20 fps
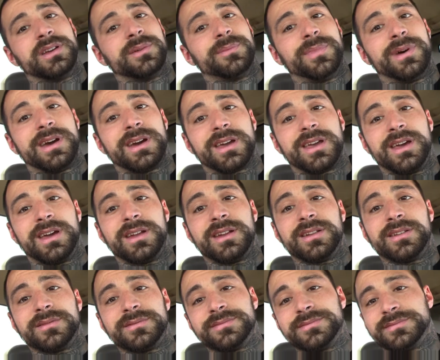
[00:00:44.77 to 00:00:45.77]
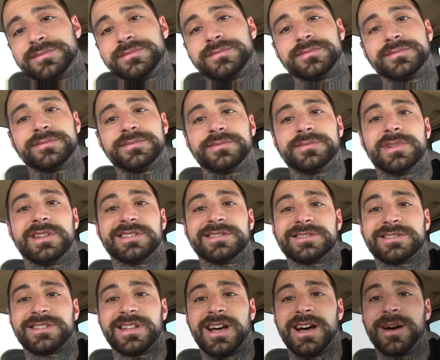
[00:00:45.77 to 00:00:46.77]
Back at it. Doesn't
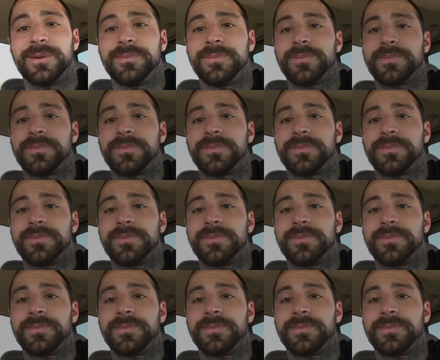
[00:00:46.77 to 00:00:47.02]
stop.